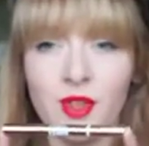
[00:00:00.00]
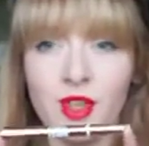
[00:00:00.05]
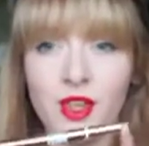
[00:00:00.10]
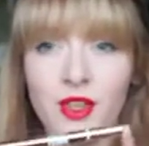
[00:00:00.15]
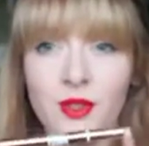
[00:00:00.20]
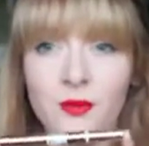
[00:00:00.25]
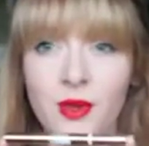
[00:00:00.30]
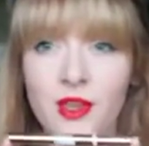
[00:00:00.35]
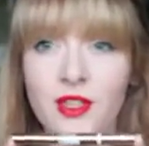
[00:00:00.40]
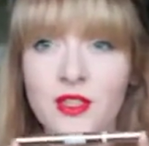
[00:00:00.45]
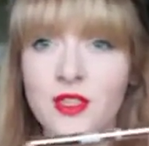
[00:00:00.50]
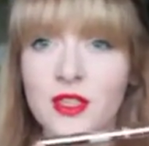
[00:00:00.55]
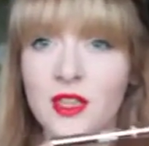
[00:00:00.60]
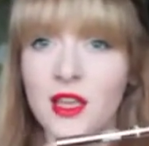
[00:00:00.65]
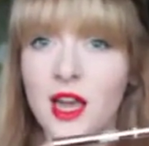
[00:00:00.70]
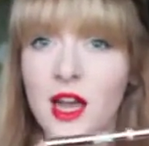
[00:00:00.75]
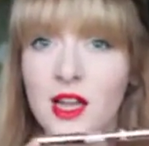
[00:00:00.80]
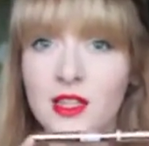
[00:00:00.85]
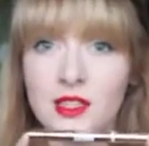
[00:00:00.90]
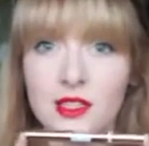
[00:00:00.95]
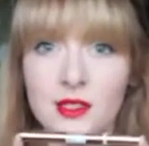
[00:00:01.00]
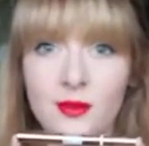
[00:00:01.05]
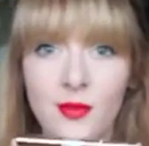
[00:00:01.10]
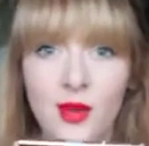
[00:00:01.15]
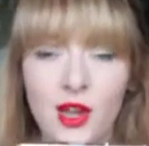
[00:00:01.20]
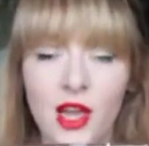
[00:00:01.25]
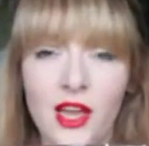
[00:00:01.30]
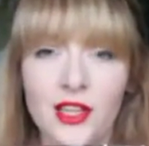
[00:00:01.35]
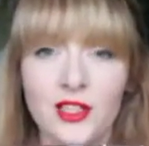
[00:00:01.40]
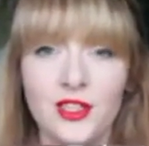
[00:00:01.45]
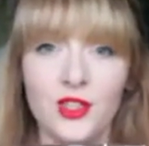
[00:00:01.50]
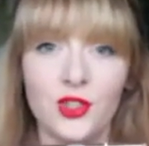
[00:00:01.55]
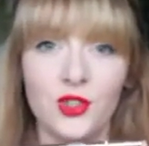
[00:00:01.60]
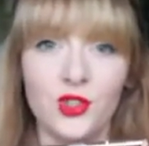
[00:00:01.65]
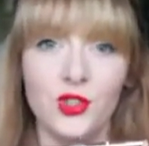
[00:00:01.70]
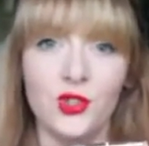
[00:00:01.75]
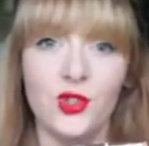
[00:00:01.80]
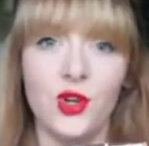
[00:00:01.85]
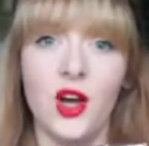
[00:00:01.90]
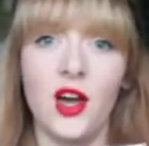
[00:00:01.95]
It basically adds some light
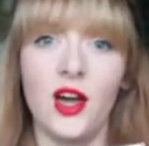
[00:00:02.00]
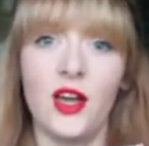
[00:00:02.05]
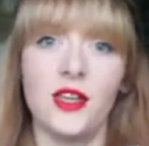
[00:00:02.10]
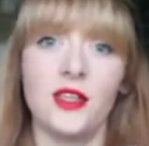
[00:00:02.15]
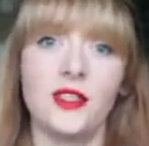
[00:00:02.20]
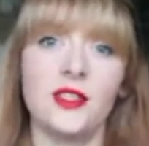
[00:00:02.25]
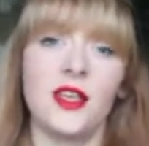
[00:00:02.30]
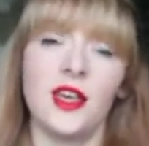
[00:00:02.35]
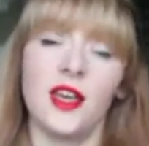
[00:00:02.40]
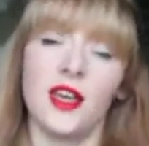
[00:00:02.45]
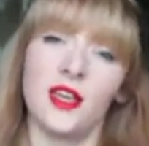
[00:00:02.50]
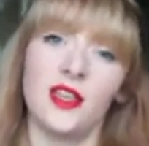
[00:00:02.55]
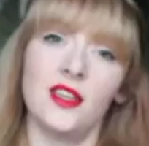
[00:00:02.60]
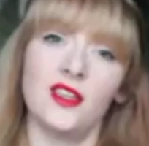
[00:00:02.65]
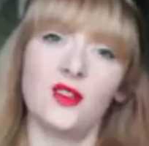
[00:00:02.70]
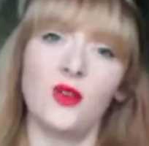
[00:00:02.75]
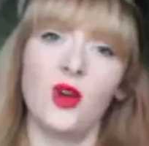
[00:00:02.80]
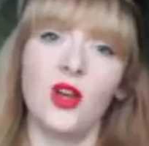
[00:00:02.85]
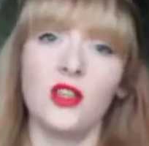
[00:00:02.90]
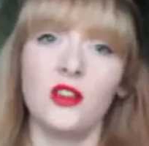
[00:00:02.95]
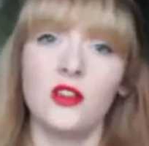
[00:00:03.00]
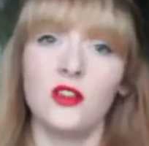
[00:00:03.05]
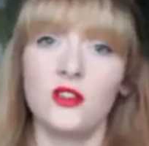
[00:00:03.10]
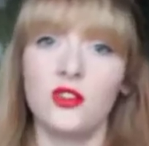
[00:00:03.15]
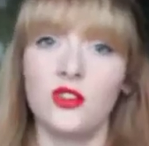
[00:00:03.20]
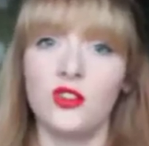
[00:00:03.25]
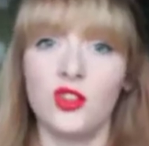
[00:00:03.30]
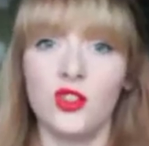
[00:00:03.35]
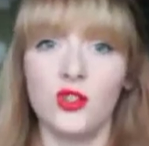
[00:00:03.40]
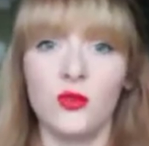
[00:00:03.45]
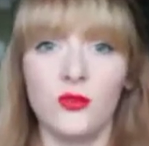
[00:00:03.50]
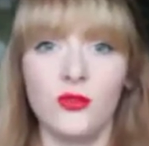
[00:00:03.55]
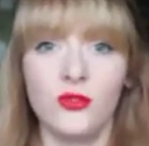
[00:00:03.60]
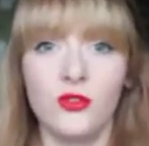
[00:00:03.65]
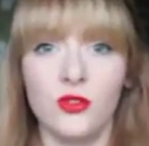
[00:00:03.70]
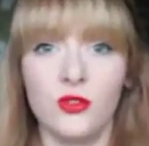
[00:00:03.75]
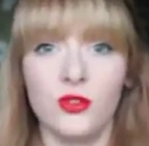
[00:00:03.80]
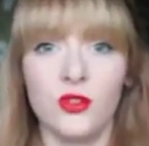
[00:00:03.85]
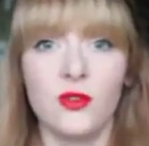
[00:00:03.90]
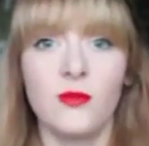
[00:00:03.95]
under your eyes, and it's quite a good dupe
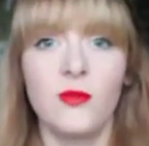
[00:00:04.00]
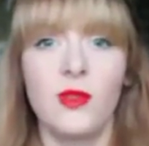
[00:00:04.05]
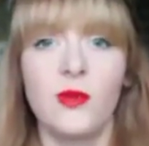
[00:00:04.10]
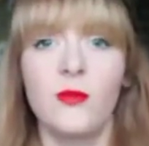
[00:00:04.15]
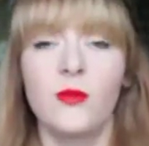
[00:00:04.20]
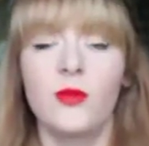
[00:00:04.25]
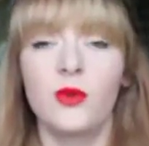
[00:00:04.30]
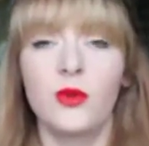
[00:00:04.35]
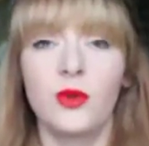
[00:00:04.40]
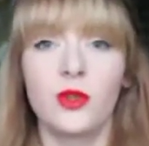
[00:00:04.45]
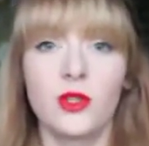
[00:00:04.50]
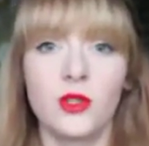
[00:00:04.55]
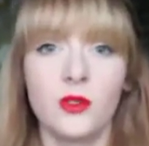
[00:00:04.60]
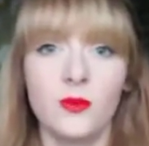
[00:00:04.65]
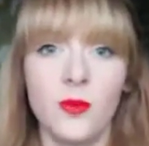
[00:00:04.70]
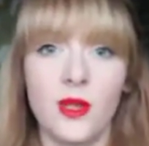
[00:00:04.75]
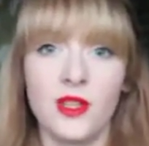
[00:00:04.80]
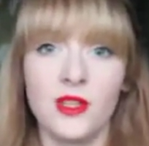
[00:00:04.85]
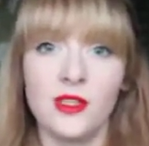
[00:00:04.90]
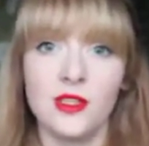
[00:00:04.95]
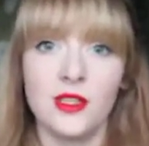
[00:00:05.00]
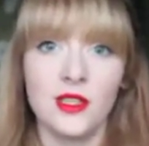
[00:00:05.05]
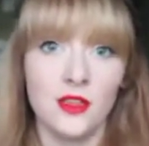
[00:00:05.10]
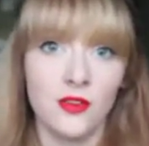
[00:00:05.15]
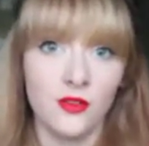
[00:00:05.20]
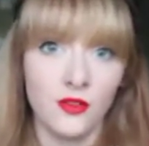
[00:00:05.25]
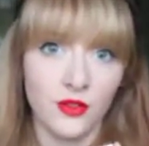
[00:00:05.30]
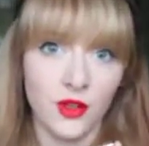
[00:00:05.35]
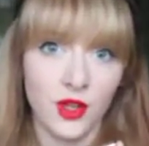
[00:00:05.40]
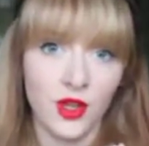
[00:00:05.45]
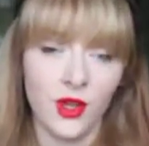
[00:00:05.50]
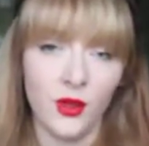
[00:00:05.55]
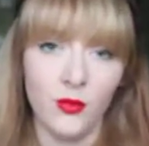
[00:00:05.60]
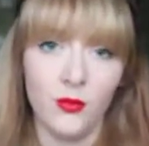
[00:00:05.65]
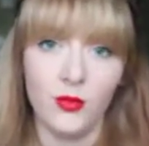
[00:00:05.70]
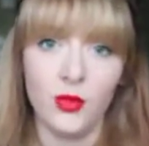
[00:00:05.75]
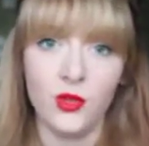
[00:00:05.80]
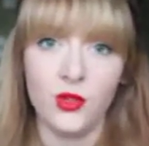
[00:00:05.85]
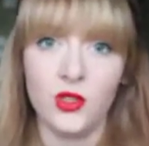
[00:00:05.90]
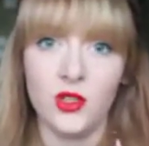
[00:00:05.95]
for some of the more expensive
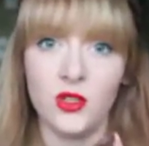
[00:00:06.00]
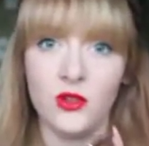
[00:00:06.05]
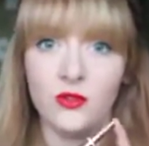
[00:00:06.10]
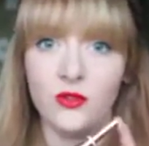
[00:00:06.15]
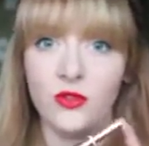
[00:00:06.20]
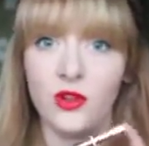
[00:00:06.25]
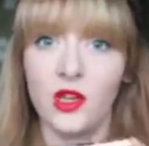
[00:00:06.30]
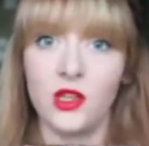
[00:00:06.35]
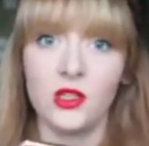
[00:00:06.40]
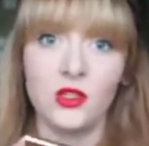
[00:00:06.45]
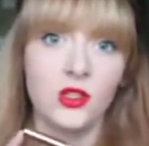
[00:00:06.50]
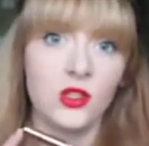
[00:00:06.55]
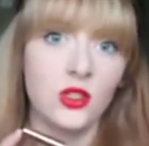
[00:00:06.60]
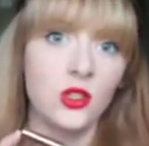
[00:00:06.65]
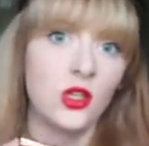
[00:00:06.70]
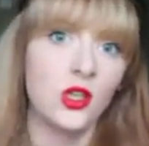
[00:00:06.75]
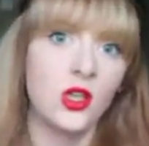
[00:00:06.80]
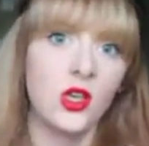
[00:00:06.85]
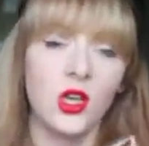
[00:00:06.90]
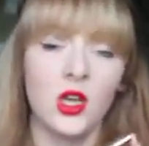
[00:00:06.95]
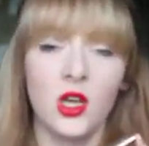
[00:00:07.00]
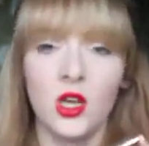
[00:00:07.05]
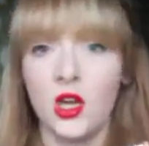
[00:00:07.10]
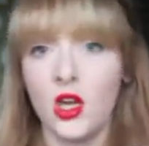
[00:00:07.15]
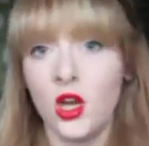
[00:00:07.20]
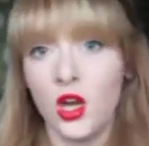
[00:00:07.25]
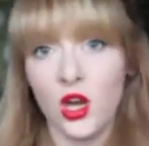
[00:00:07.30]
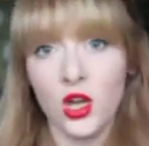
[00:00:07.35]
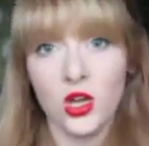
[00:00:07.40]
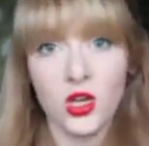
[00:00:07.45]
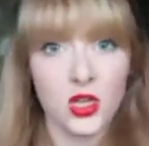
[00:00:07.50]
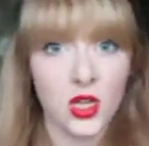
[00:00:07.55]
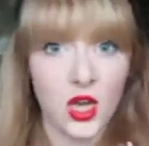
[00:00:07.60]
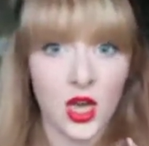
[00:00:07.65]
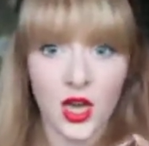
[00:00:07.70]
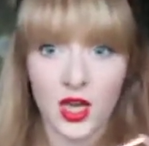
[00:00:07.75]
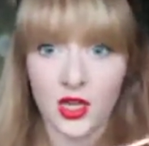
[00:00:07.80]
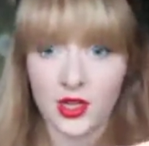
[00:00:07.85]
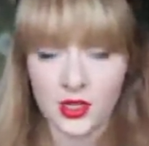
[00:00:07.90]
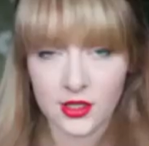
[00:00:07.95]
Beauty Flash under
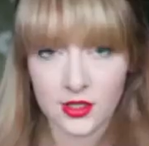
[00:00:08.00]
eye